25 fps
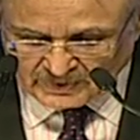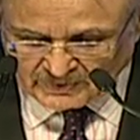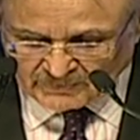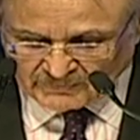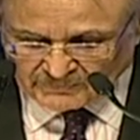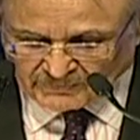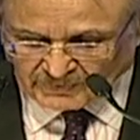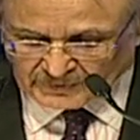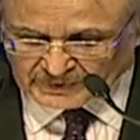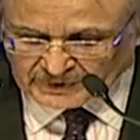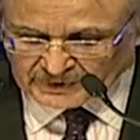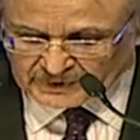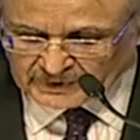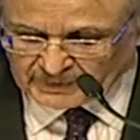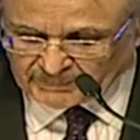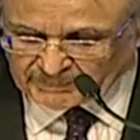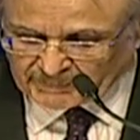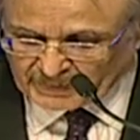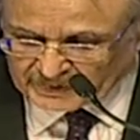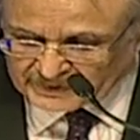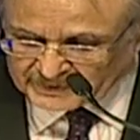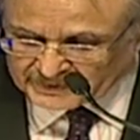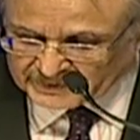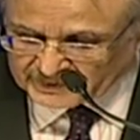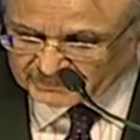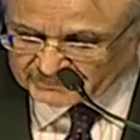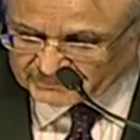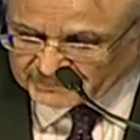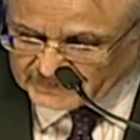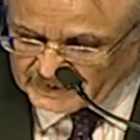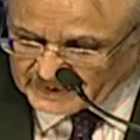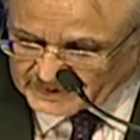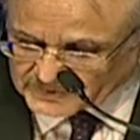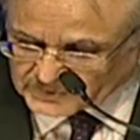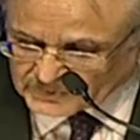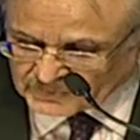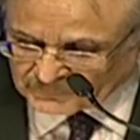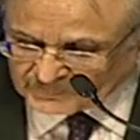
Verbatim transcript: for the competitiveness of